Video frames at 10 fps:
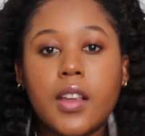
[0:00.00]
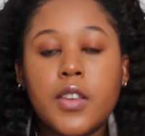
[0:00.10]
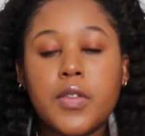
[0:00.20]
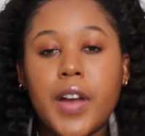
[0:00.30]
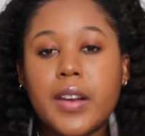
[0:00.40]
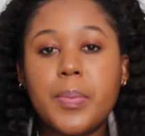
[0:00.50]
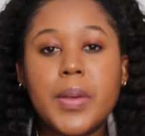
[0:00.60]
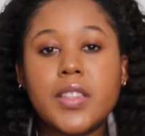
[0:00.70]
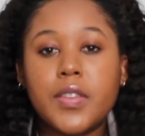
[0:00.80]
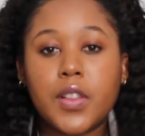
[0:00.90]
you find a
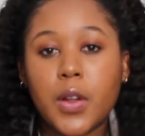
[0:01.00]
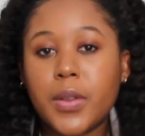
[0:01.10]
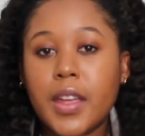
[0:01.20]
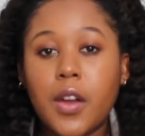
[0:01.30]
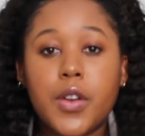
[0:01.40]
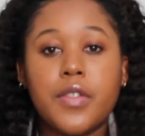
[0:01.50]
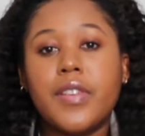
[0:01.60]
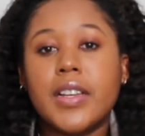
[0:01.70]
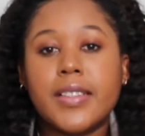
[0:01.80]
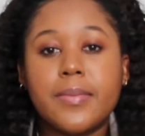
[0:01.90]
piece of clothing or you
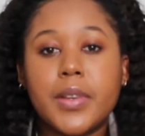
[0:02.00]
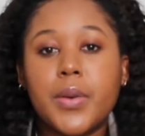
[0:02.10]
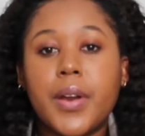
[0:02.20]
find somebody